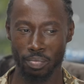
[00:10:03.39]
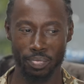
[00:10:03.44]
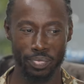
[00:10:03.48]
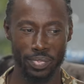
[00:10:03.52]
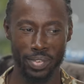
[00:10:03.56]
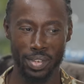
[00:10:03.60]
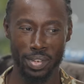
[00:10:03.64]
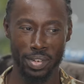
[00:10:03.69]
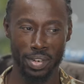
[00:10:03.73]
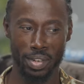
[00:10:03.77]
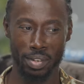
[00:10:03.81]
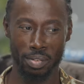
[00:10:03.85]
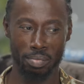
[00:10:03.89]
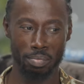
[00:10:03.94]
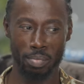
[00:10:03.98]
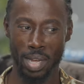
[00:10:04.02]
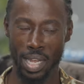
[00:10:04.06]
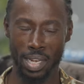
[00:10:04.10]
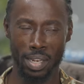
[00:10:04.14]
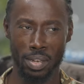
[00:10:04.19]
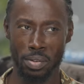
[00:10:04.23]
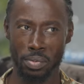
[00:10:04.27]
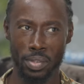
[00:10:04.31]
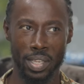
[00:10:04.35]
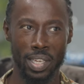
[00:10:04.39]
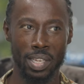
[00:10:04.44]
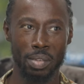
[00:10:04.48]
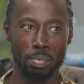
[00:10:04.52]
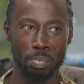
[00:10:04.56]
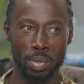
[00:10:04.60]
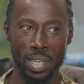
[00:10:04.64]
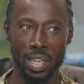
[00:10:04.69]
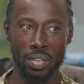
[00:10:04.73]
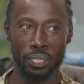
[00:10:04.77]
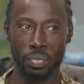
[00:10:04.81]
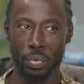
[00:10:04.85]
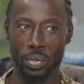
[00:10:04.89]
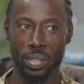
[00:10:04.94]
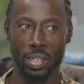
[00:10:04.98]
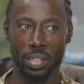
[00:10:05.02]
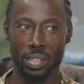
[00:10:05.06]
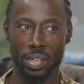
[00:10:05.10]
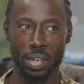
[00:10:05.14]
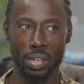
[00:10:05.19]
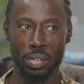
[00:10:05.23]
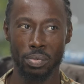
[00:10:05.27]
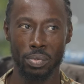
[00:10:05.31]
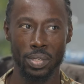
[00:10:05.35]
you know, my low key beef with the
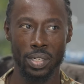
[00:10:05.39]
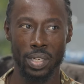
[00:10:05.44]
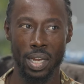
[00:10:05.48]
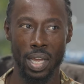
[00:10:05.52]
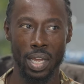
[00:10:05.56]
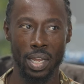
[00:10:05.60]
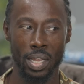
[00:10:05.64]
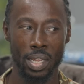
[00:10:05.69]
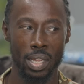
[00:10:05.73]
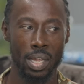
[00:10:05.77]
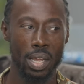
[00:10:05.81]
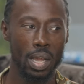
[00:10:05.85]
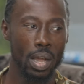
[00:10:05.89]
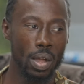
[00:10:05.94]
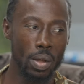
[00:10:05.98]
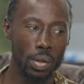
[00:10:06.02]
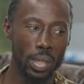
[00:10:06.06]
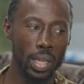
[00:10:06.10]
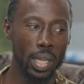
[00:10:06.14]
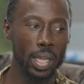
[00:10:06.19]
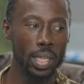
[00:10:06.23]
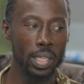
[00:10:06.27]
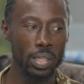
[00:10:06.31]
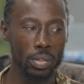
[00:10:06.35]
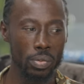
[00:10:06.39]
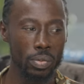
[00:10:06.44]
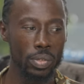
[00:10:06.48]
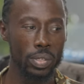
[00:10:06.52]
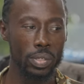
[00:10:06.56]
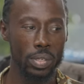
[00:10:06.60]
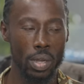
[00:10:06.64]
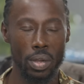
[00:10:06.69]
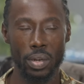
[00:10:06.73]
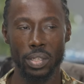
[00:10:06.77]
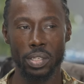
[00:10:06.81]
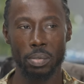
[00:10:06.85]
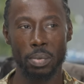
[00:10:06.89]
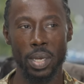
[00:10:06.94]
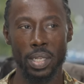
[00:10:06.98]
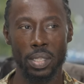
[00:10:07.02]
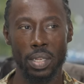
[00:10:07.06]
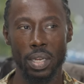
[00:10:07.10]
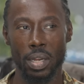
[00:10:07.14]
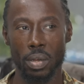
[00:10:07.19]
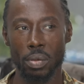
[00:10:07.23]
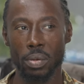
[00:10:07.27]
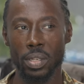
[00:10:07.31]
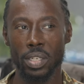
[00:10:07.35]
church was like, okay, you taught us about the
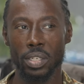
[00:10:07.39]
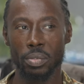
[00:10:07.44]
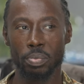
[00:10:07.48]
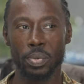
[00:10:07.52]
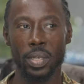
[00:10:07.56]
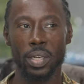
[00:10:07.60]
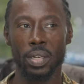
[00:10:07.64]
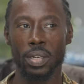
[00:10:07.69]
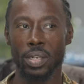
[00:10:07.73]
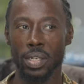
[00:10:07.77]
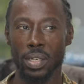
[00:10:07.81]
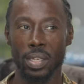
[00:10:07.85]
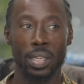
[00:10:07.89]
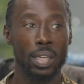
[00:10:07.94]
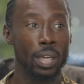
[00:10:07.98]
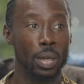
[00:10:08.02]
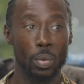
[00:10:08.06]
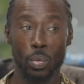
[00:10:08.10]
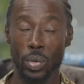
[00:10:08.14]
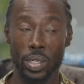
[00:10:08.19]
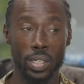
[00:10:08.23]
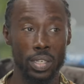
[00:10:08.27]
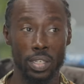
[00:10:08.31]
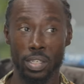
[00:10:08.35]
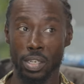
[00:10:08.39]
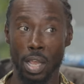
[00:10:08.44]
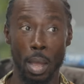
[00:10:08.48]
Holy Spirit, which is